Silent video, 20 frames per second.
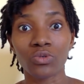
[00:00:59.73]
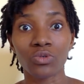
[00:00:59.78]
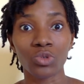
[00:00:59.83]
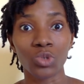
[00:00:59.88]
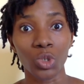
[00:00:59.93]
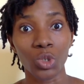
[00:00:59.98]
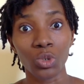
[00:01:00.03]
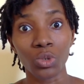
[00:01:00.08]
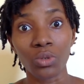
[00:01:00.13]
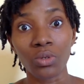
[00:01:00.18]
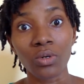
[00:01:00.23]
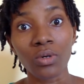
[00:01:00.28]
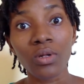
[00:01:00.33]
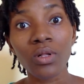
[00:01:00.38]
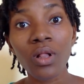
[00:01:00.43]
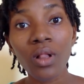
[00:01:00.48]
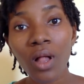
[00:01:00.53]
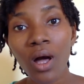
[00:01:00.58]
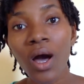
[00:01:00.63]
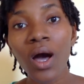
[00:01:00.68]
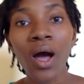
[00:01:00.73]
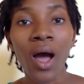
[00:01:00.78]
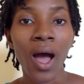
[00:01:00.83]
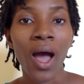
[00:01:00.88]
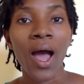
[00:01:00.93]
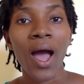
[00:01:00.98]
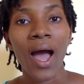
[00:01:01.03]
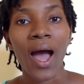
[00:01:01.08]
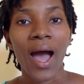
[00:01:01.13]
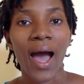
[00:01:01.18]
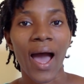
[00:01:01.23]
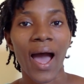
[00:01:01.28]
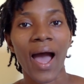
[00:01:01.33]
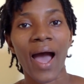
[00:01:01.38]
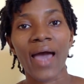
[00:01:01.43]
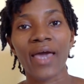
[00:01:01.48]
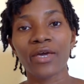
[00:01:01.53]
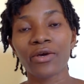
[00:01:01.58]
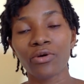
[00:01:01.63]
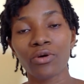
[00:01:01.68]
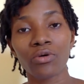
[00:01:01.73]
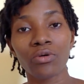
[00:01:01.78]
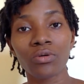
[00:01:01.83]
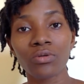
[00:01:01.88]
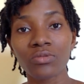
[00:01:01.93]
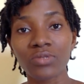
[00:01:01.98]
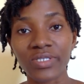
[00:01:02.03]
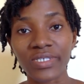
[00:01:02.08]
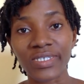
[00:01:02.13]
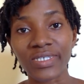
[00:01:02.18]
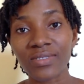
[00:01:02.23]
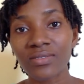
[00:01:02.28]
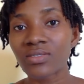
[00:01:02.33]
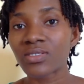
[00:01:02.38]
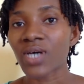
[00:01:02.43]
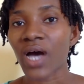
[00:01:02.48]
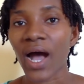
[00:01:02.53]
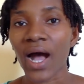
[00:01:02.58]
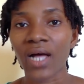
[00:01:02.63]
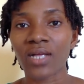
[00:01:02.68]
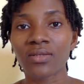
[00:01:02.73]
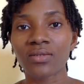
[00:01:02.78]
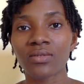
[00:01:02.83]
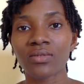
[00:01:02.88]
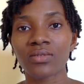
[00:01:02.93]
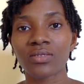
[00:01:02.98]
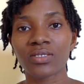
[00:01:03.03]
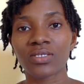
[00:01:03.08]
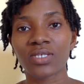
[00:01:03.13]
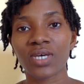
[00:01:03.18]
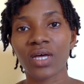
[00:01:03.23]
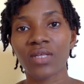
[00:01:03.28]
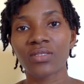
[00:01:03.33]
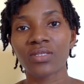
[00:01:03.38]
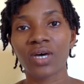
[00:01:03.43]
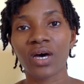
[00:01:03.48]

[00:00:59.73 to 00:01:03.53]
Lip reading: Google. I googled it and they said